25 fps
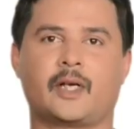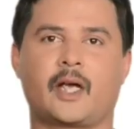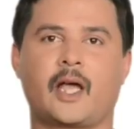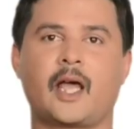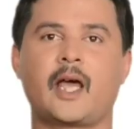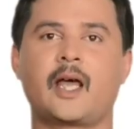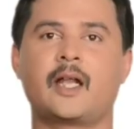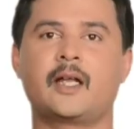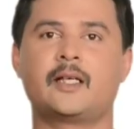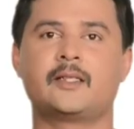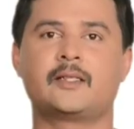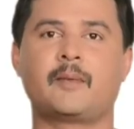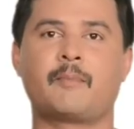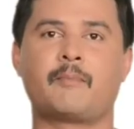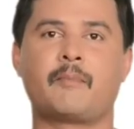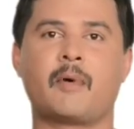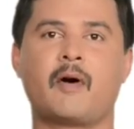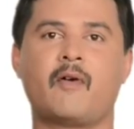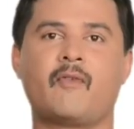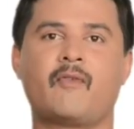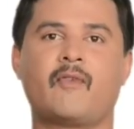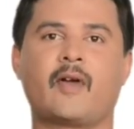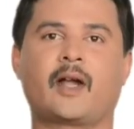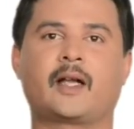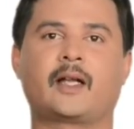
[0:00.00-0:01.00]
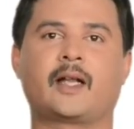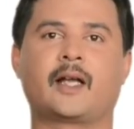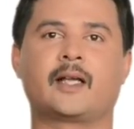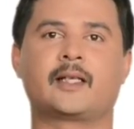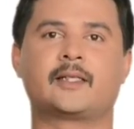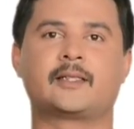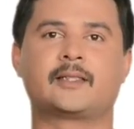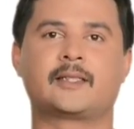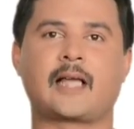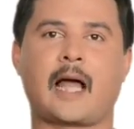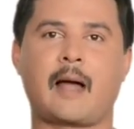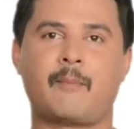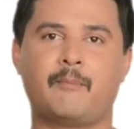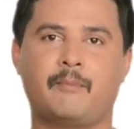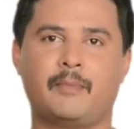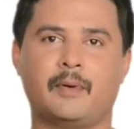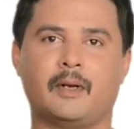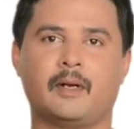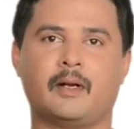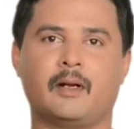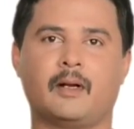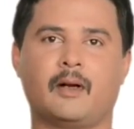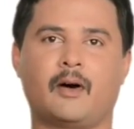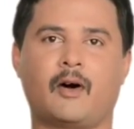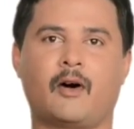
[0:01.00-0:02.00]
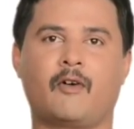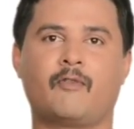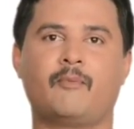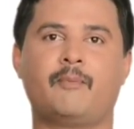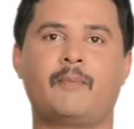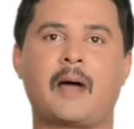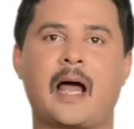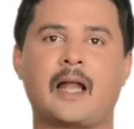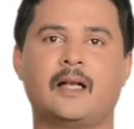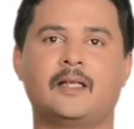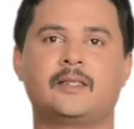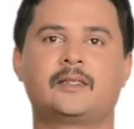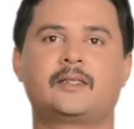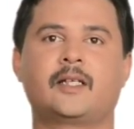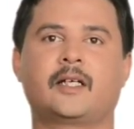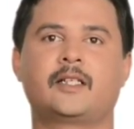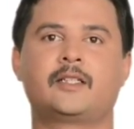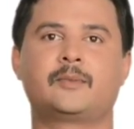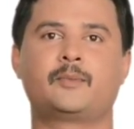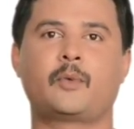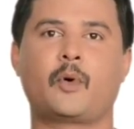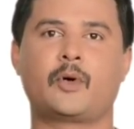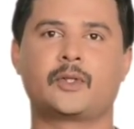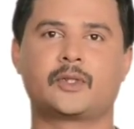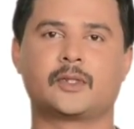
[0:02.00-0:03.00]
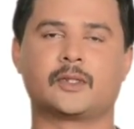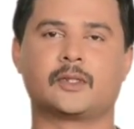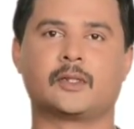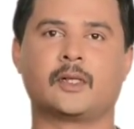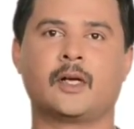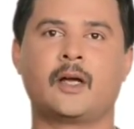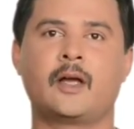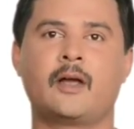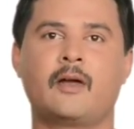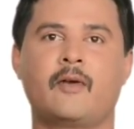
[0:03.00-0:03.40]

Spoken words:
Here is a perfect example of balanced exposure,